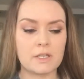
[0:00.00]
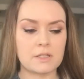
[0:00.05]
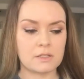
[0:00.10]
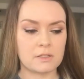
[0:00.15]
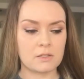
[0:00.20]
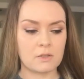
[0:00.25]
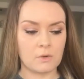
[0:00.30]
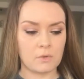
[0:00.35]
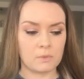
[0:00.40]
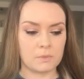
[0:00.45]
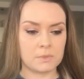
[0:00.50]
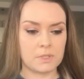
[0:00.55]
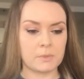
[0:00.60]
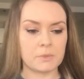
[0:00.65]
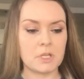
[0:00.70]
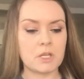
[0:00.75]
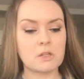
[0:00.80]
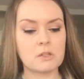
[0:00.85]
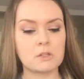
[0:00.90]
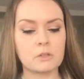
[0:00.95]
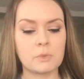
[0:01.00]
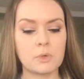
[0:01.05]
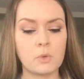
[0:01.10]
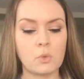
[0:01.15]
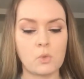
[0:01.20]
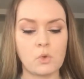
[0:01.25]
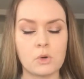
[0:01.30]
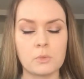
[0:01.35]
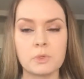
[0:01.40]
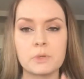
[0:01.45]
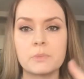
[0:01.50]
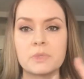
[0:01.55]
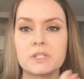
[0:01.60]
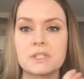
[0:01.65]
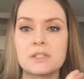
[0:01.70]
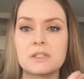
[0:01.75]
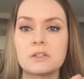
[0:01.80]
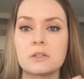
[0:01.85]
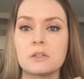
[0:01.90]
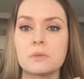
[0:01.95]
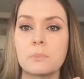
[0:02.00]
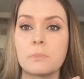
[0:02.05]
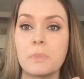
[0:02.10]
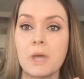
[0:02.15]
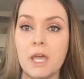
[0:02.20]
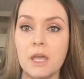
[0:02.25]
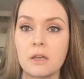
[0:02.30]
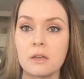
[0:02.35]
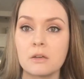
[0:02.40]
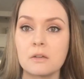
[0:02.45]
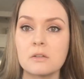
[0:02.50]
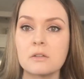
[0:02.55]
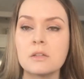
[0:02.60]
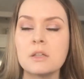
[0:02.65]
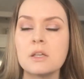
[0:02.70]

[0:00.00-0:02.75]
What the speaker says: So something a little bit warmer but still pale.